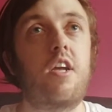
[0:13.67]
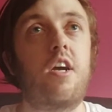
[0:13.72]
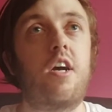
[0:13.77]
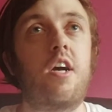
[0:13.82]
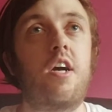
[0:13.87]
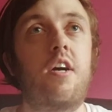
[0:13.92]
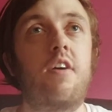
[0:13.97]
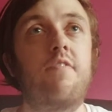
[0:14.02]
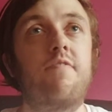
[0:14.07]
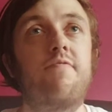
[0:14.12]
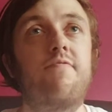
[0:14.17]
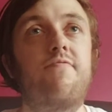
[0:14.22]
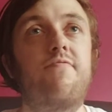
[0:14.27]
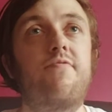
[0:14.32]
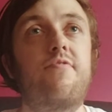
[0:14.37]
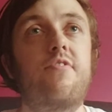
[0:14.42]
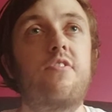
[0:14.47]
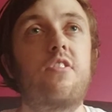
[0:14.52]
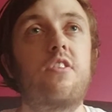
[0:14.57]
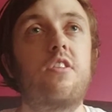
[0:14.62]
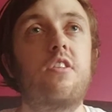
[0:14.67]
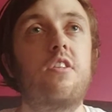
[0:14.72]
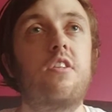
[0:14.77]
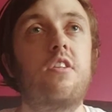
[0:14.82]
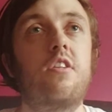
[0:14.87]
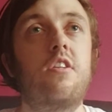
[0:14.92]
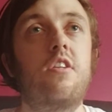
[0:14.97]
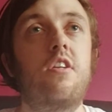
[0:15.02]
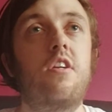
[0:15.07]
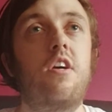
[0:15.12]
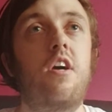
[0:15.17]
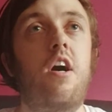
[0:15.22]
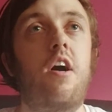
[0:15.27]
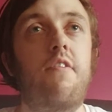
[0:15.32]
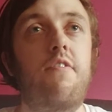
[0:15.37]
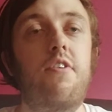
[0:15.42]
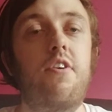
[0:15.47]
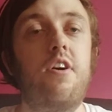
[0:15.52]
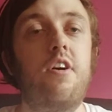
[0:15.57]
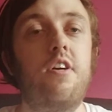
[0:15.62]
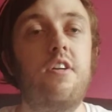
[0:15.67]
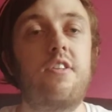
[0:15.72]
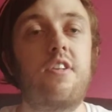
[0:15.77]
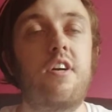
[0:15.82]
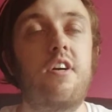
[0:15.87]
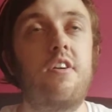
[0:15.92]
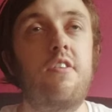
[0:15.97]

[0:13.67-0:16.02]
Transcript: I've heard